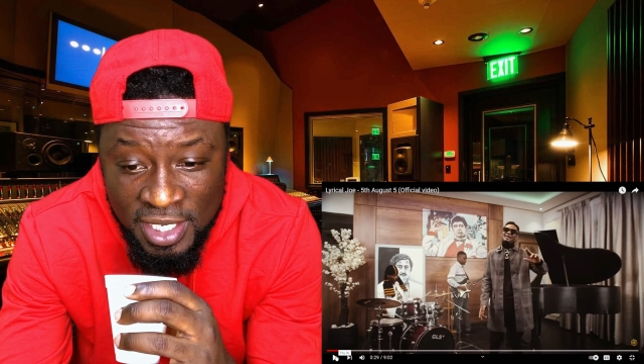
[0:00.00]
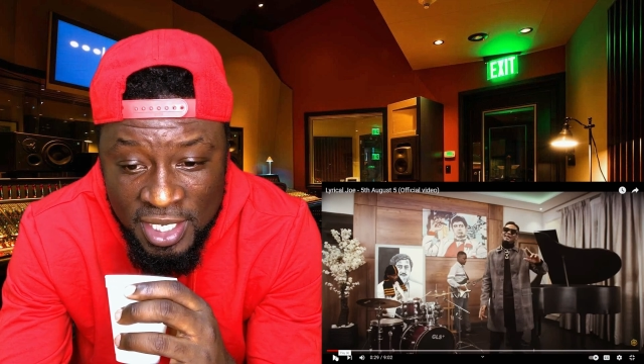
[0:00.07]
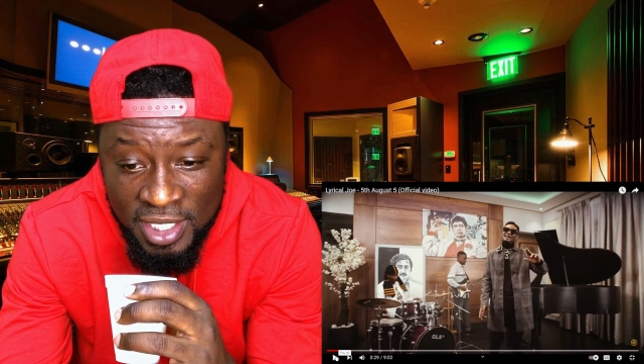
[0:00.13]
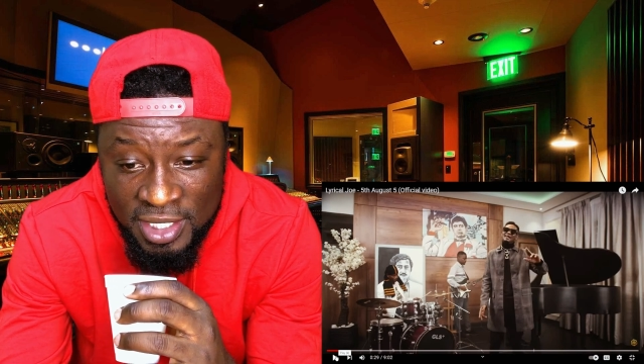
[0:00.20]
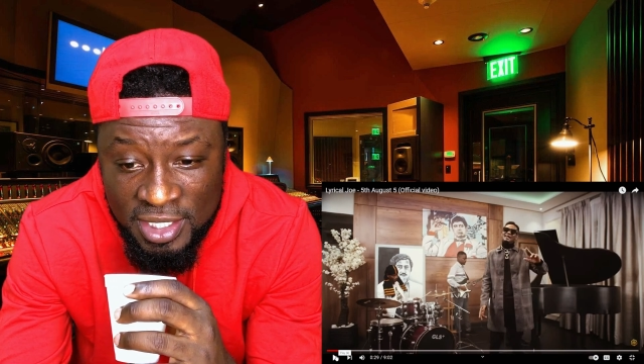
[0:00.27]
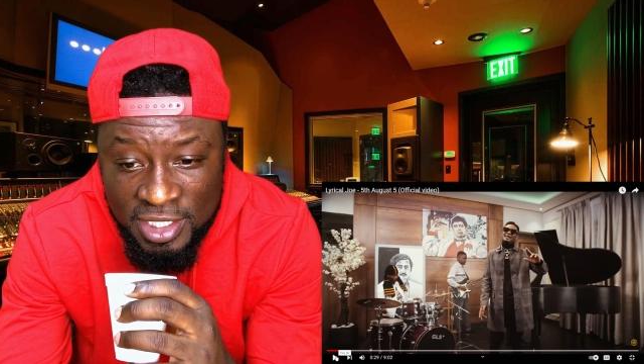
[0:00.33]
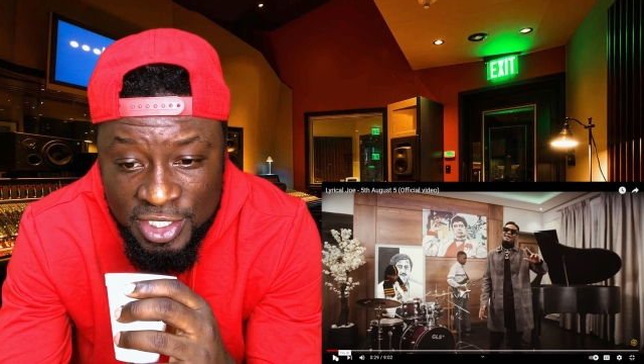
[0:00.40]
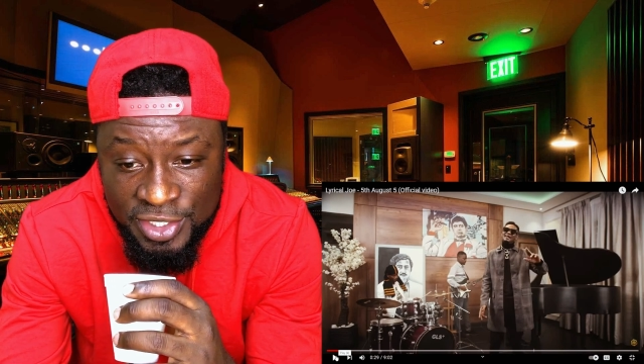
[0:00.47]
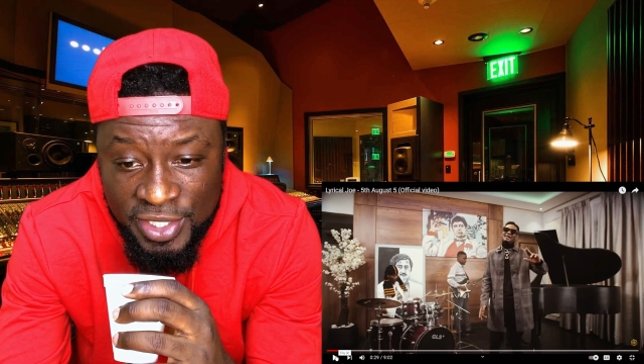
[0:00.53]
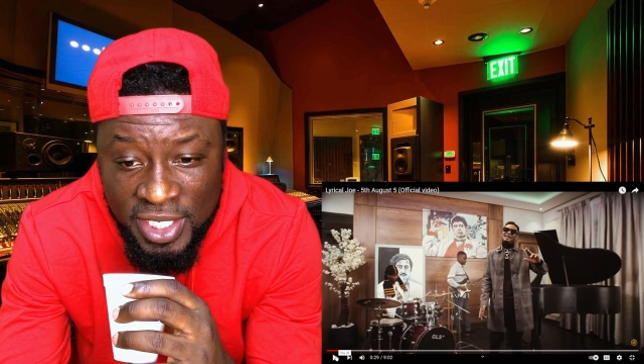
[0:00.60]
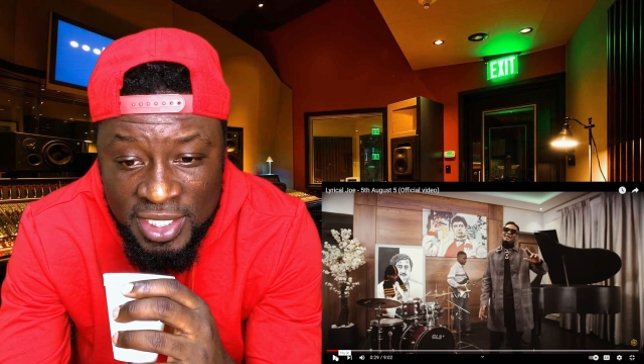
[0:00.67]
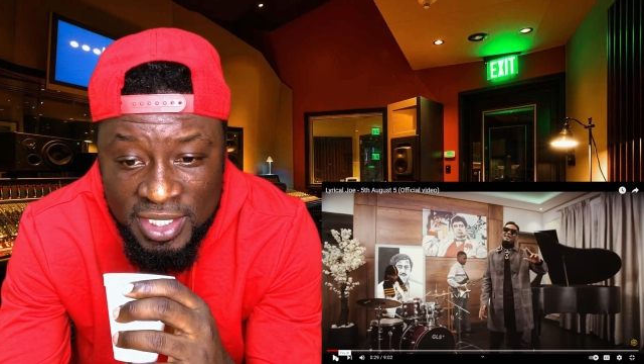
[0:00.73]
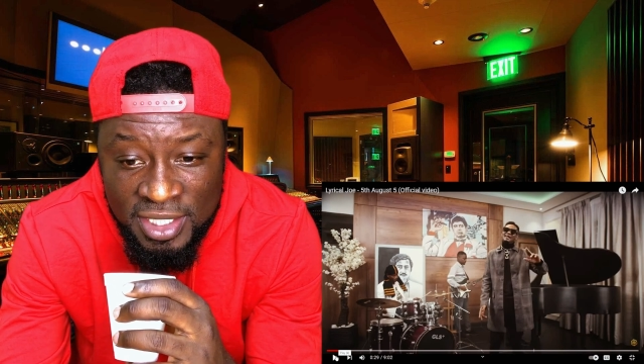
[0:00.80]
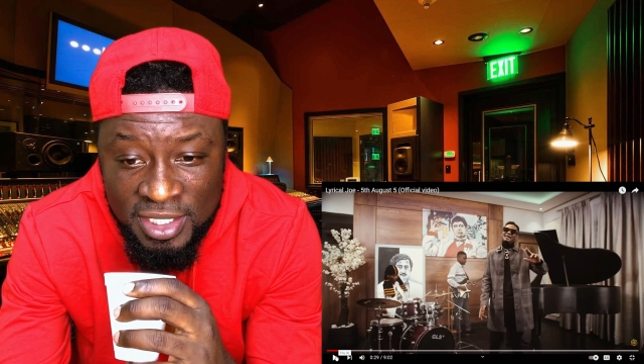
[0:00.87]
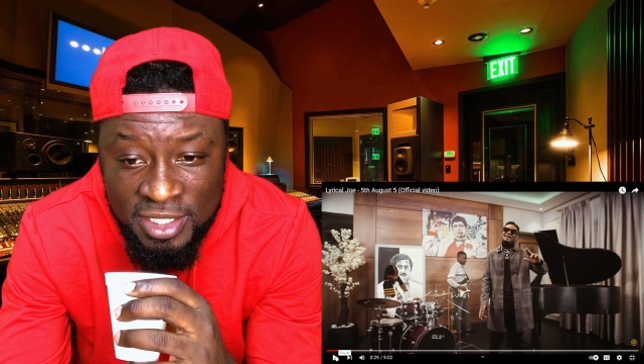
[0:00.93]
and his
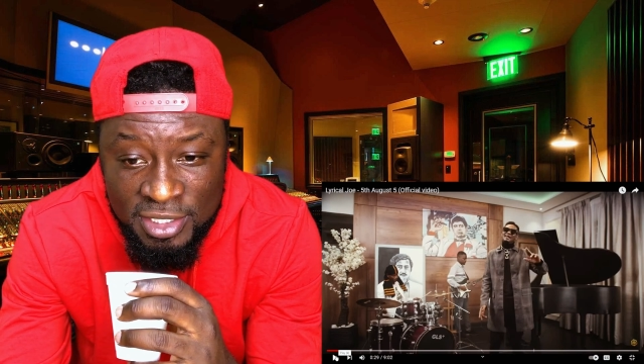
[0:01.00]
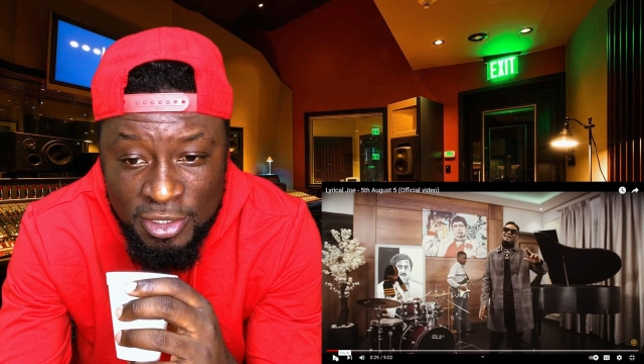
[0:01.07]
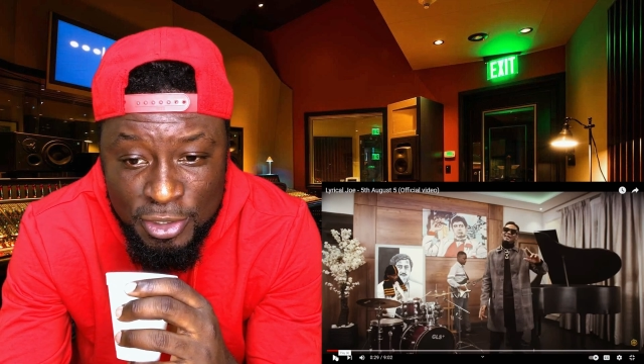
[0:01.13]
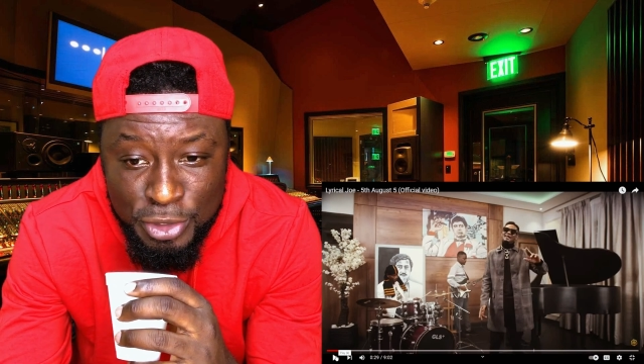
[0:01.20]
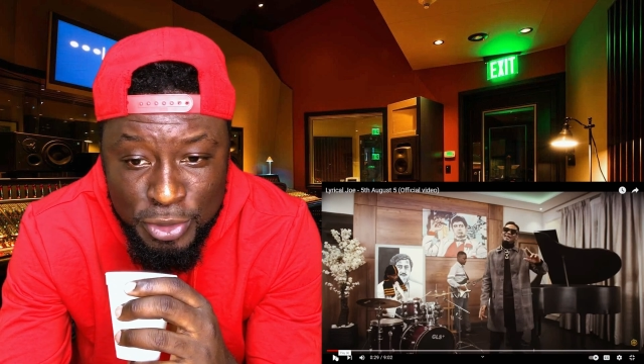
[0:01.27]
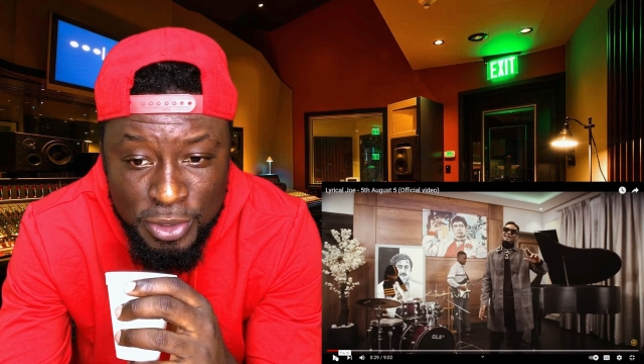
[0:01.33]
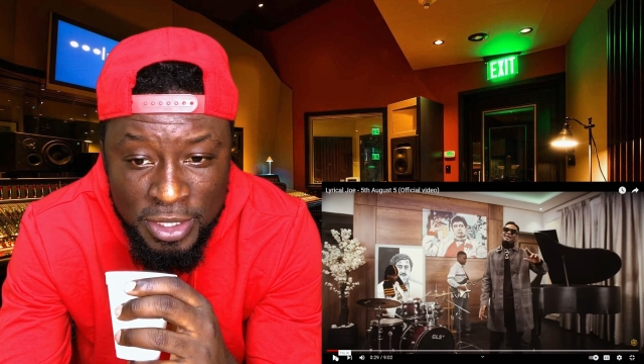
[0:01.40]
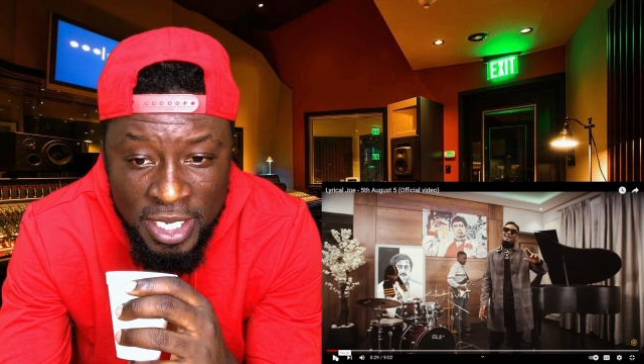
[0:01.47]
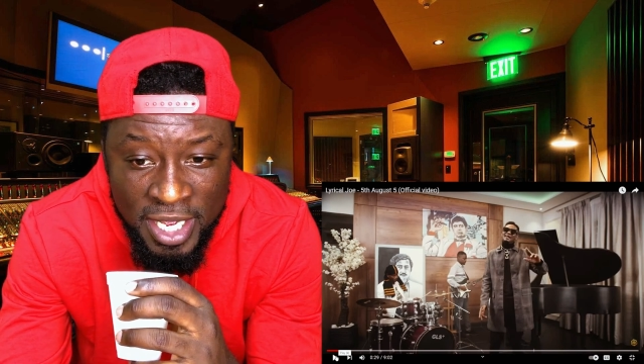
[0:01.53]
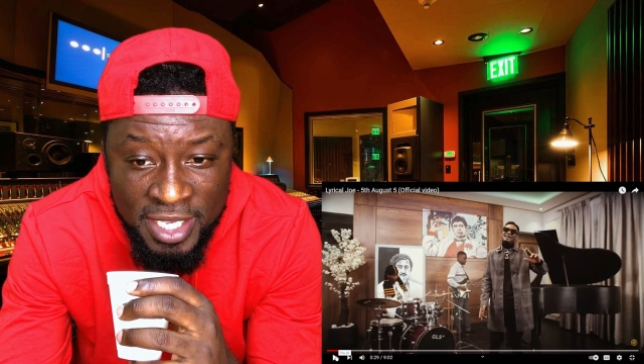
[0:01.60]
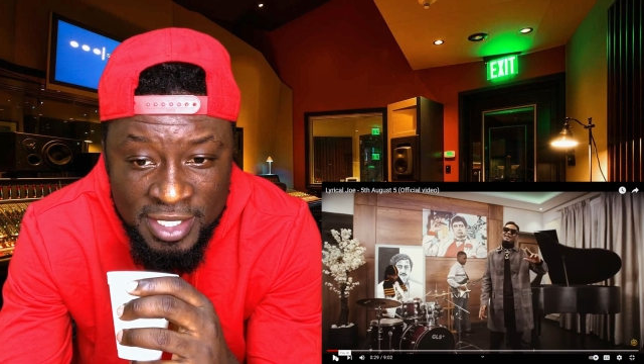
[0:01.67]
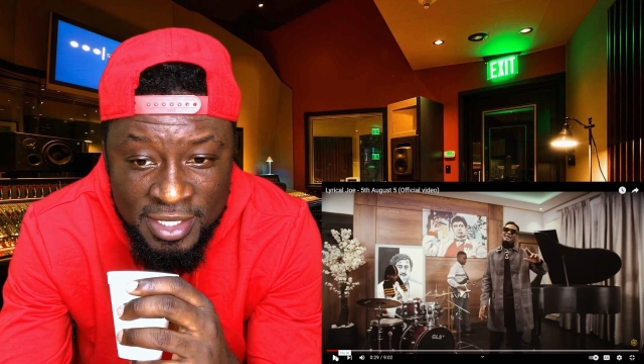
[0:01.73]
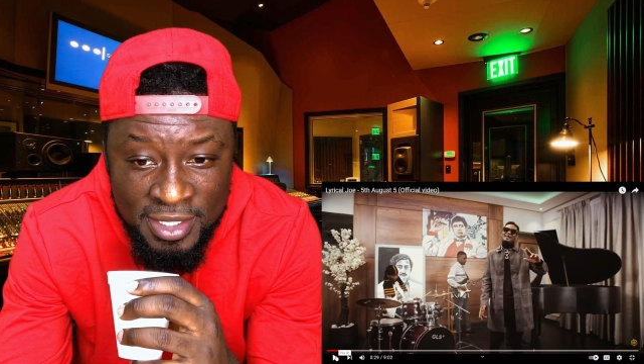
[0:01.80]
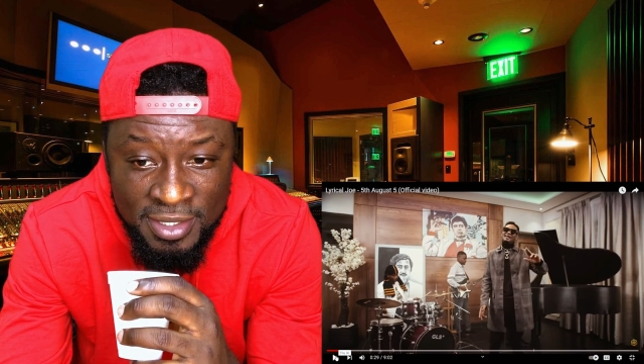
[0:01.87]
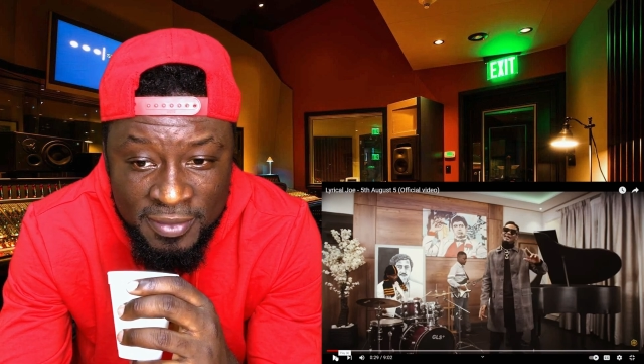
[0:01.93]
dressing is also
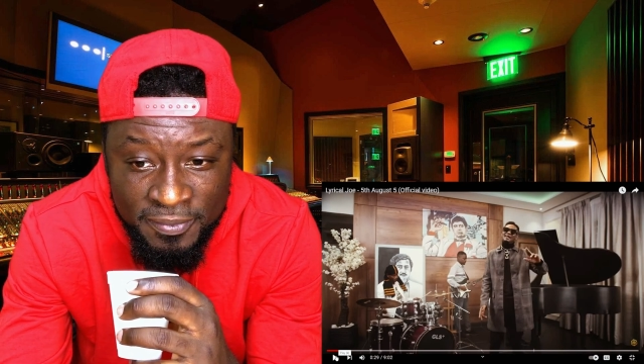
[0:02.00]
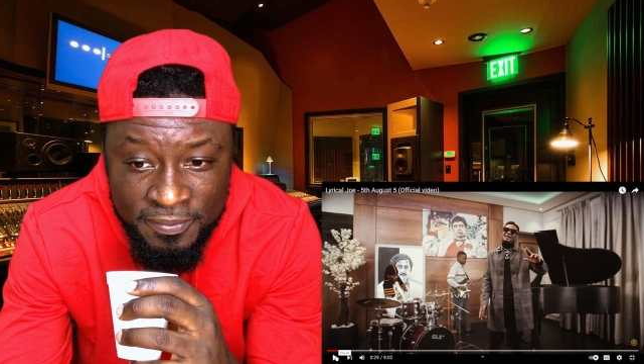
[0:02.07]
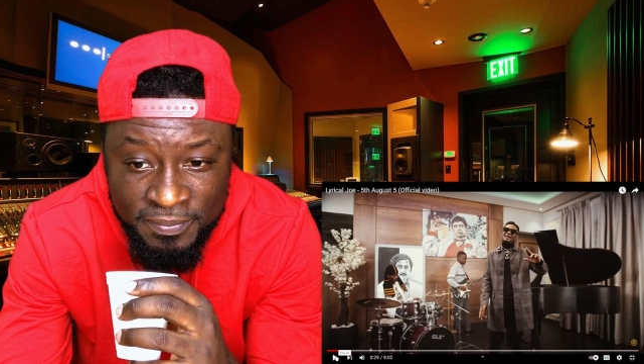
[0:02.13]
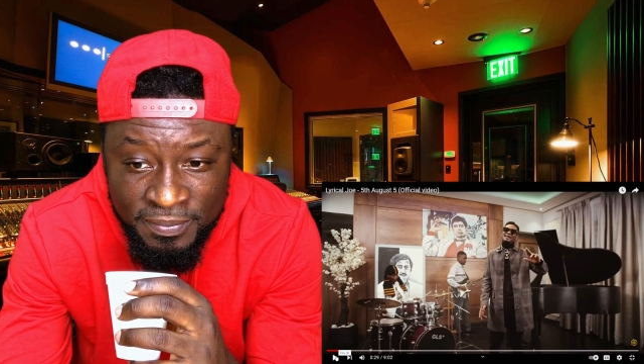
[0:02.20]
nice.